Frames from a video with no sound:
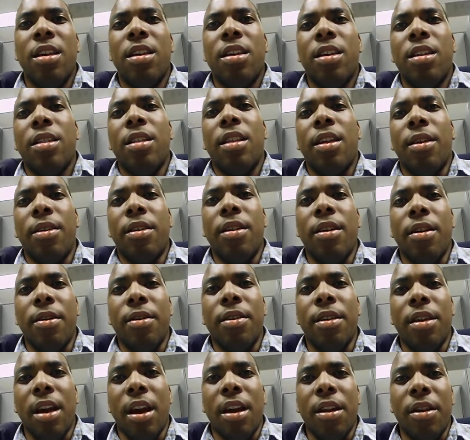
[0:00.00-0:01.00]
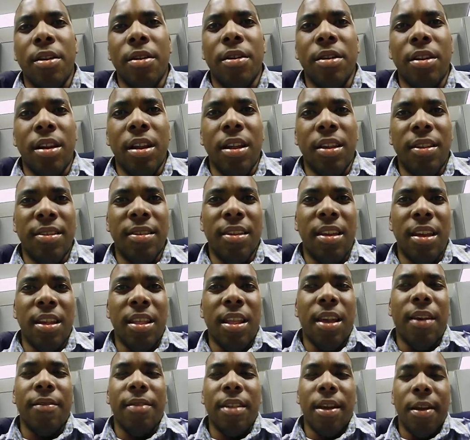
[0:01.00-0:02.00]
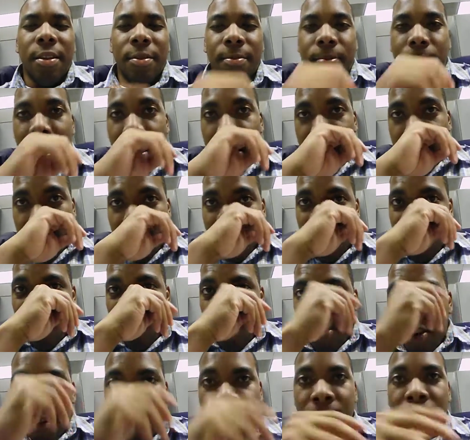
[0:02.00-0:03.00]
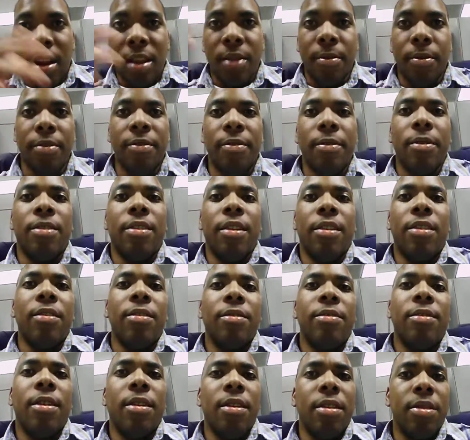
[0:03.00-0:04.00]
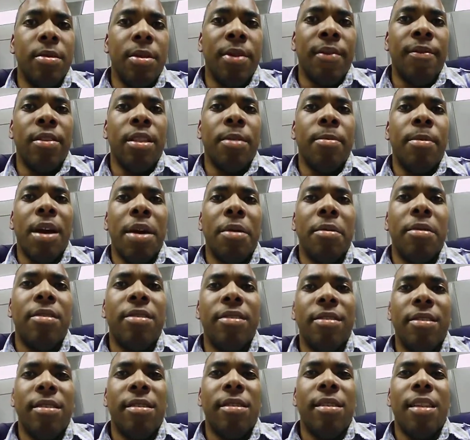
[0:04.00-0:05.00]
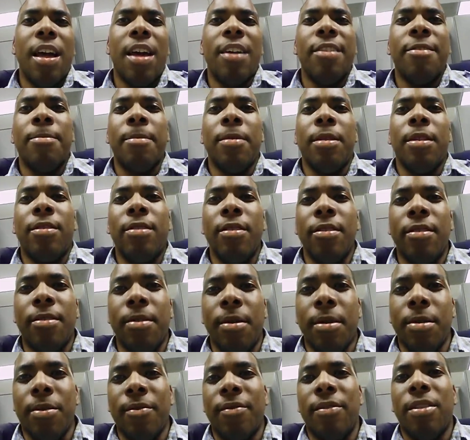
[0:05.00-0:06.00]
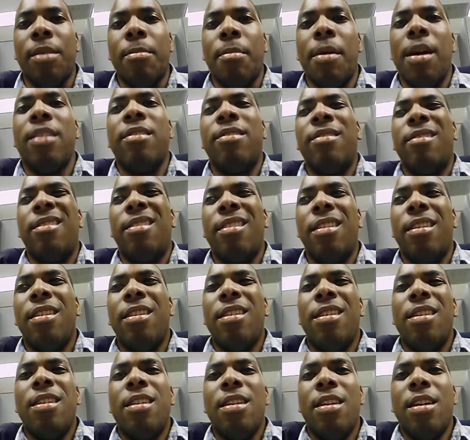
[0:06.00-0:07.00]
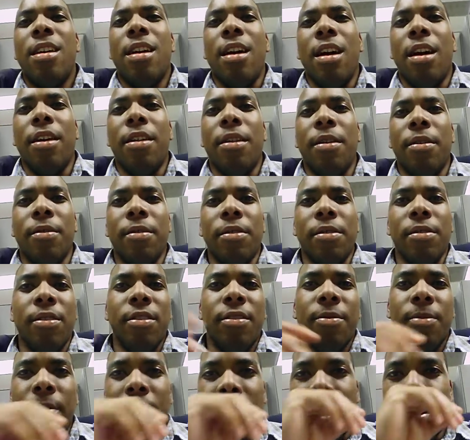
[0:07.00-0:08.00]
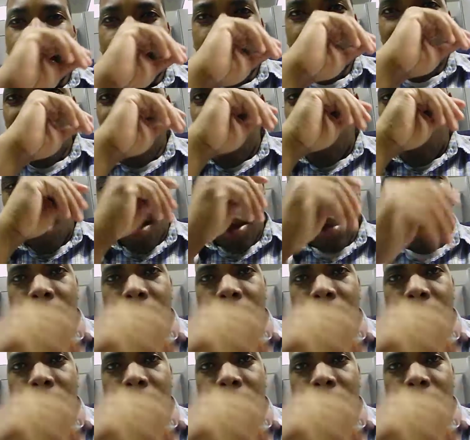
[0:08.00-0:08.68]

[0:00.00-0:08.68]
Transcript: he got hurt in D.C. and that was probably the lowest point of the road trip because they took 2 out of 3 from the Pirates last week. They took 2 out of 3 from the Mets earlier this week, and then they